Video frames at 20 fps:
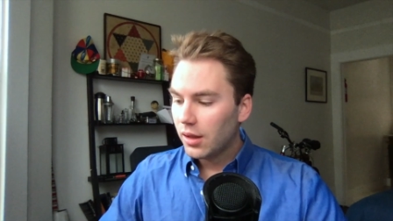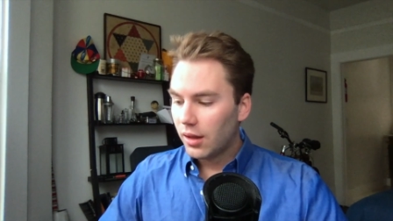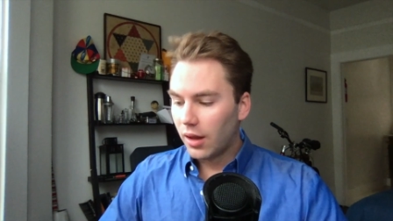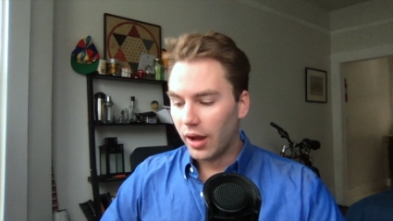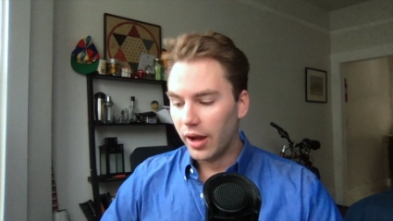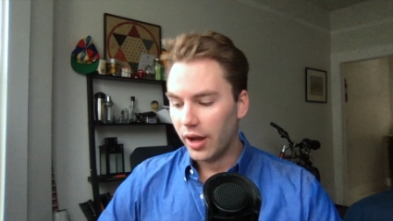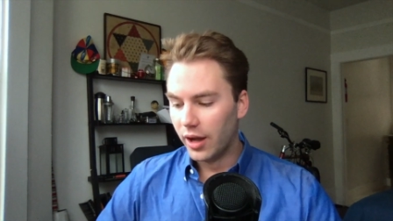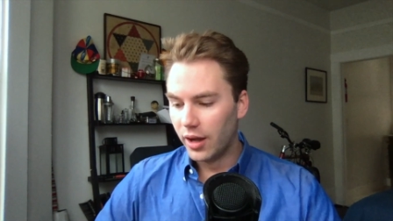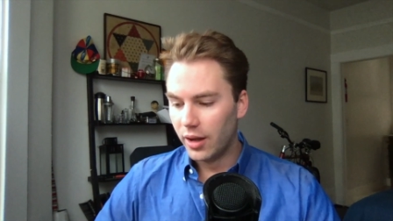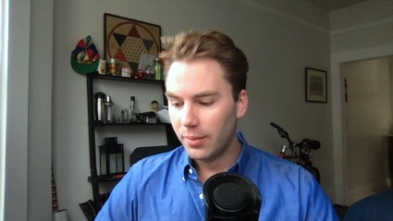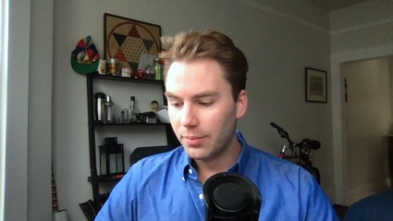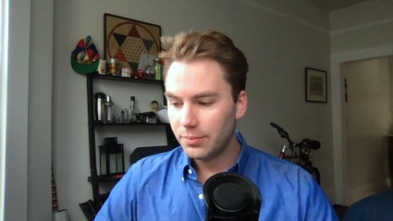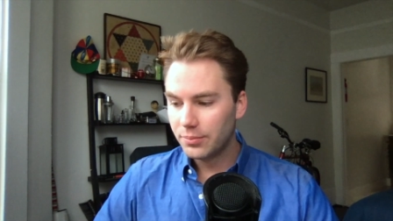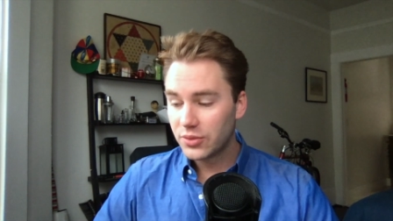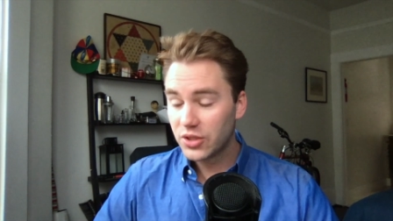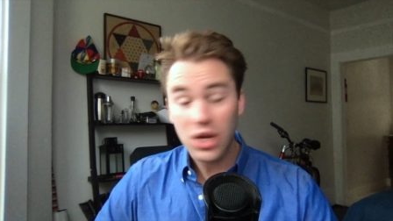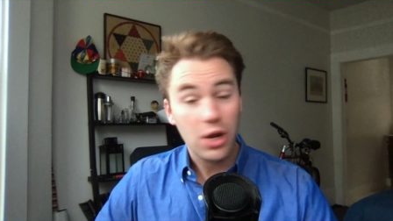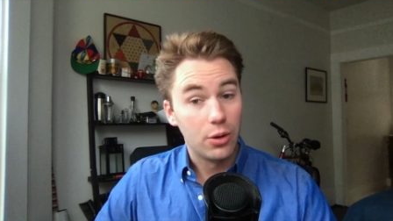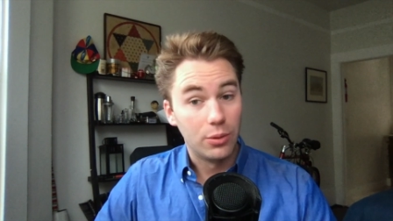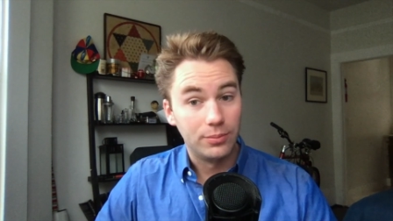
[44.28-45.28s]

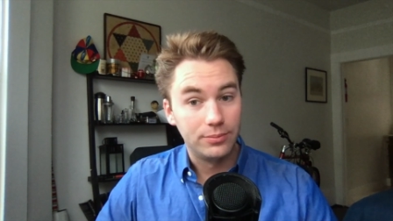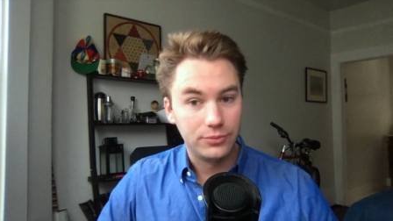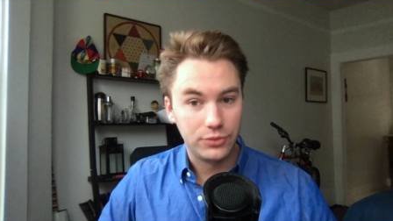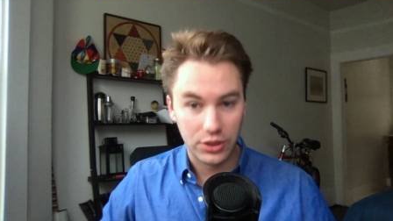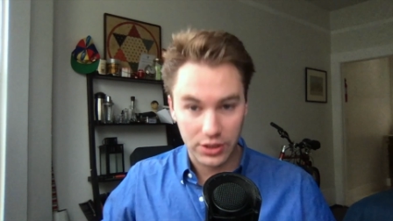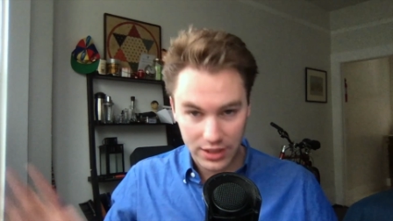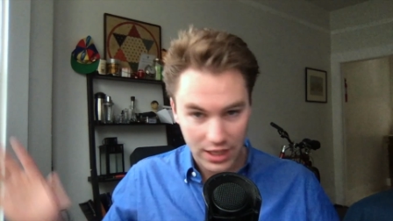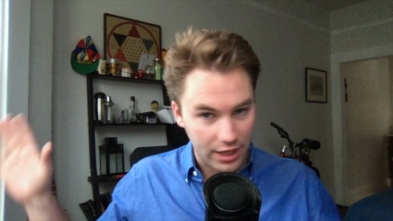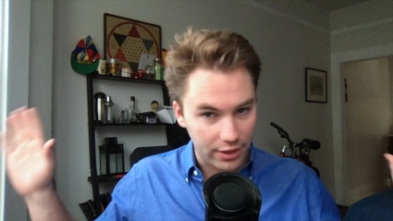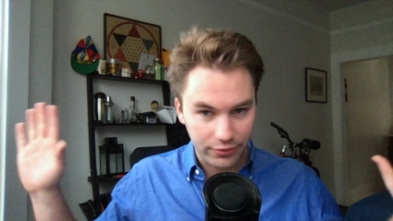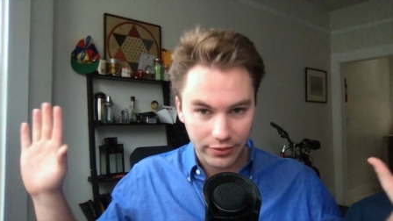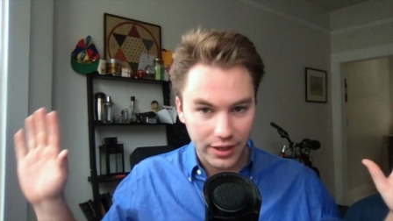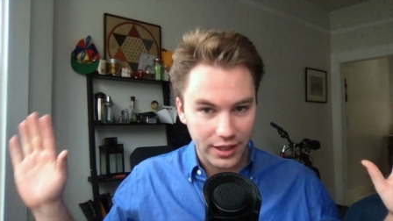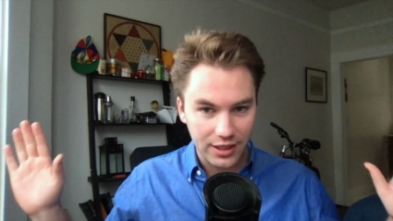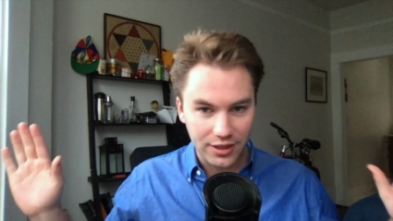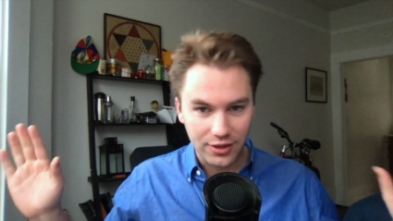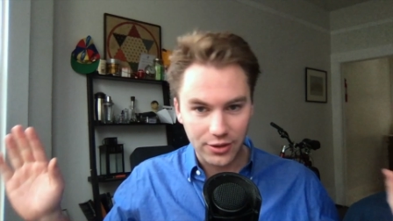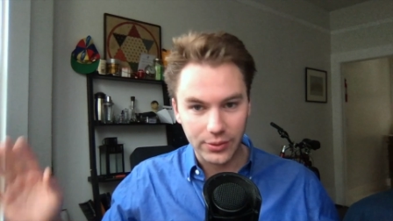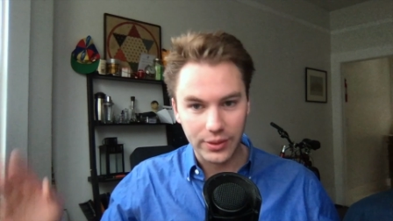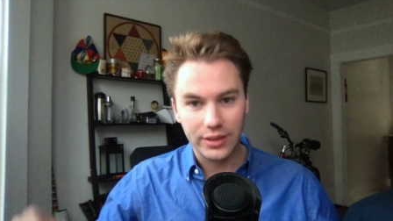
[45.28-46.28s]
So just getting right
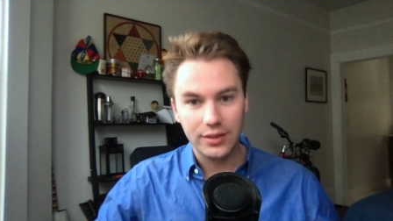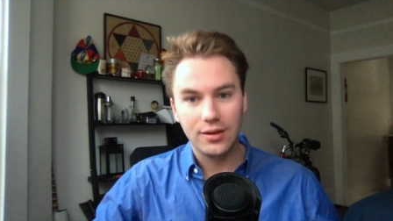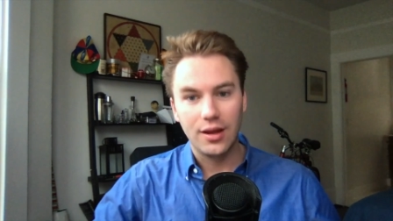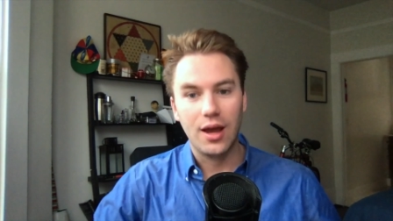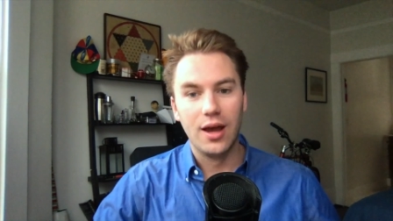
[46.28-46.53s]
into it.